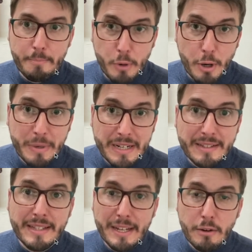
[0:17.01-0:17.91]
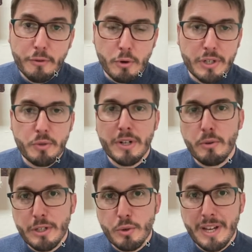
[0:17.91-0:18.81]
properly, then of course you are
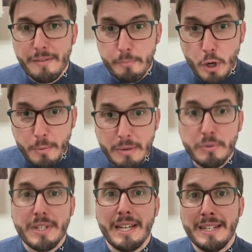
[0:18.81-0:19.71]
going to have problems,